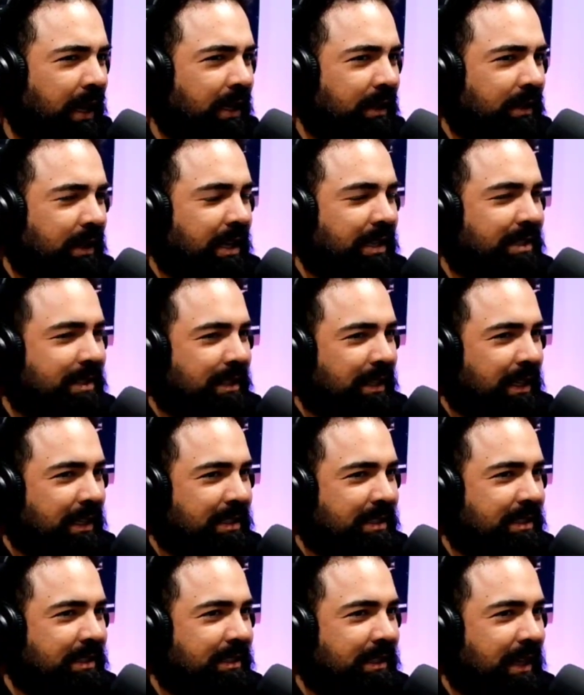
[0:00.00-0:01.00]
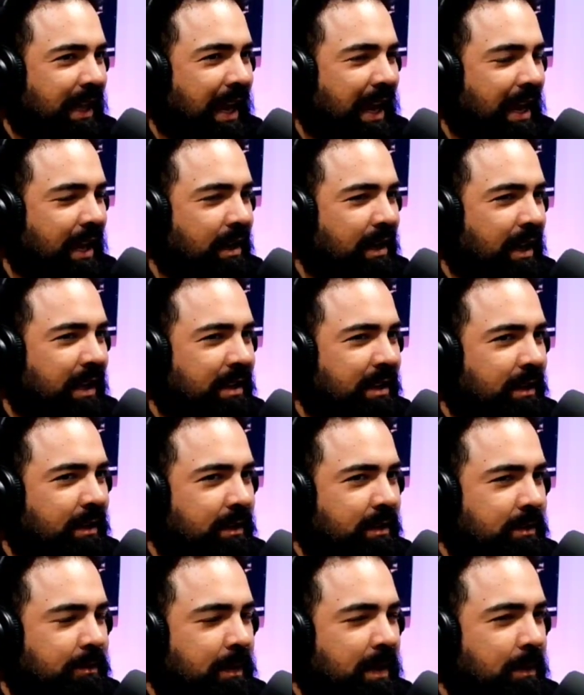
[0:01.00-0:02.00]
sad, and
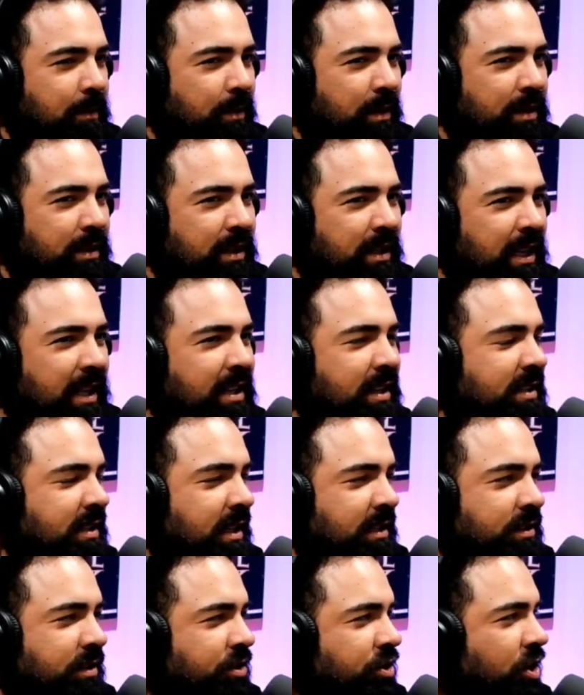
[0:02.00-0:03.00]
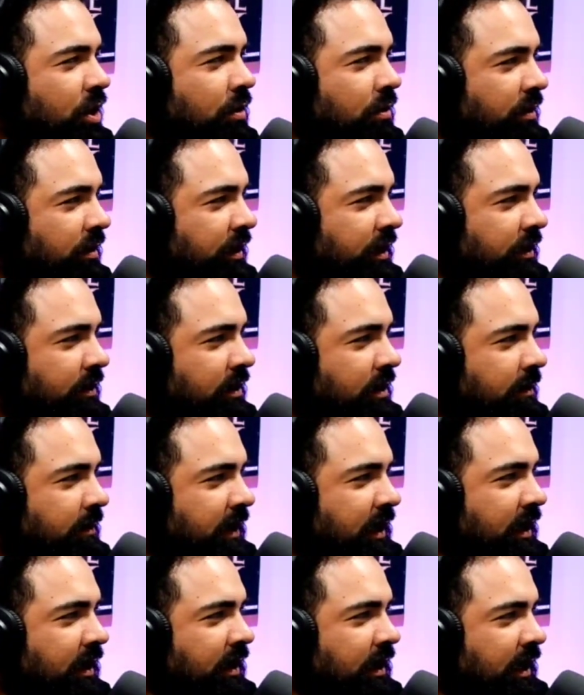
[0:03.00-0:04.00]
then it's people, and it's a joke, you know what I
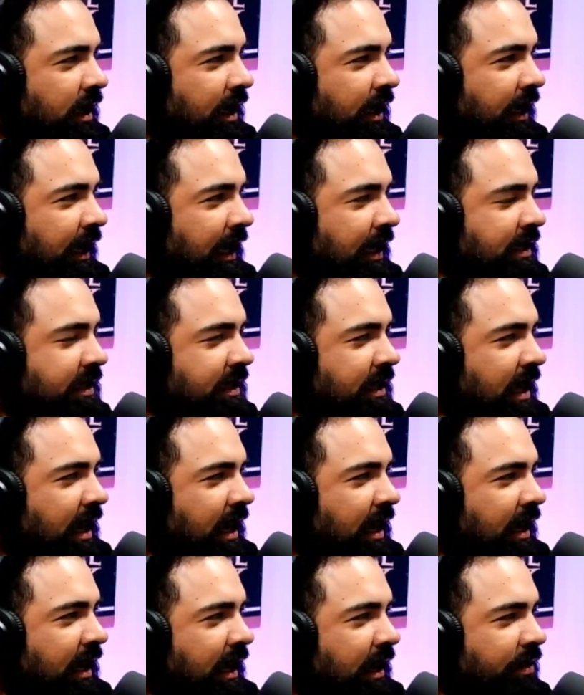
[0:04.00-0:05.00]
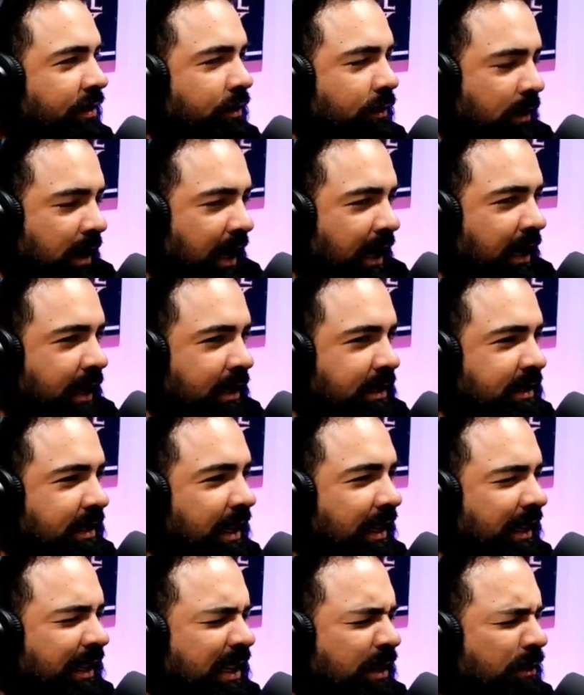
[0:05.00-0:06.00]
mean? Like, it's not a threat. It's
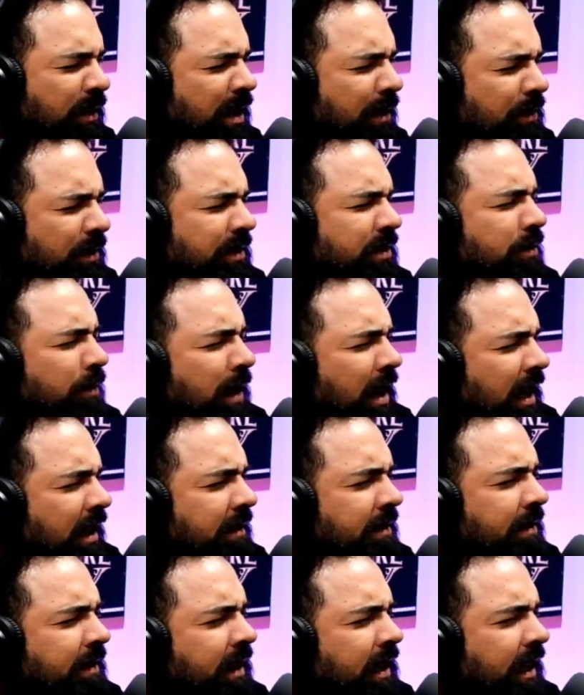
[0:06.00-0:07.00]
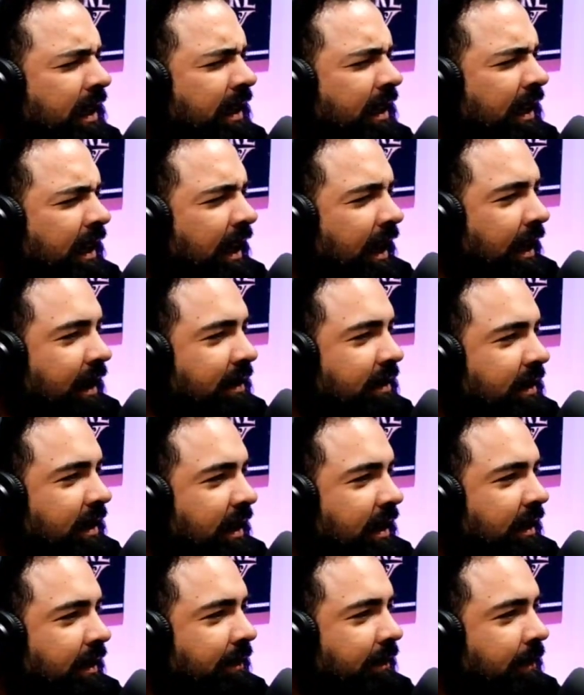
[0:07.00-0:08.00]
not like he went up to his wife, and
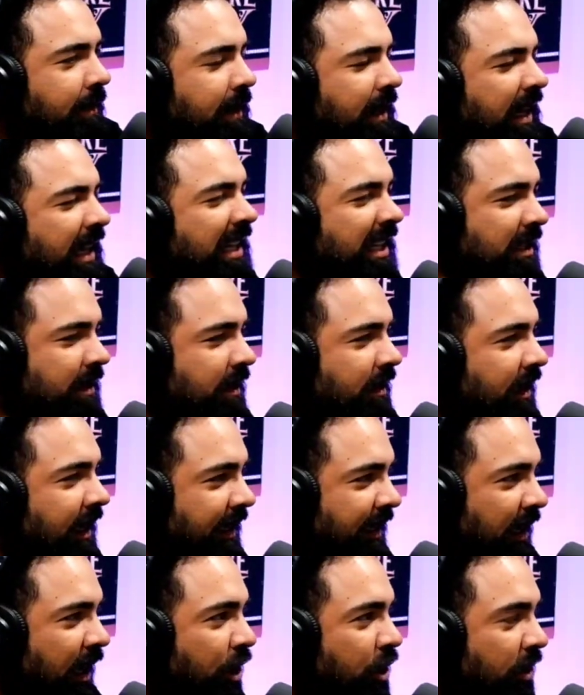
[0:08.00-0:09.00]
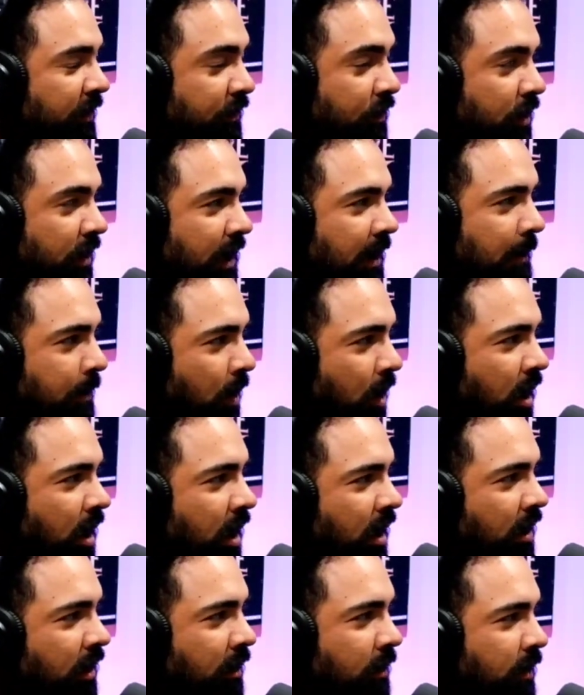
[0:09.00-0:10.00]
then like he's like, if you're at a
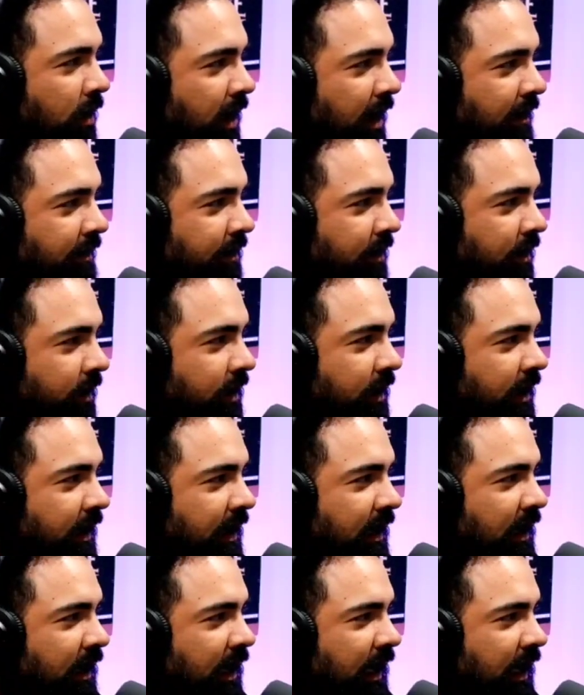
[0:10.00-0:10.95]
bar or whatever,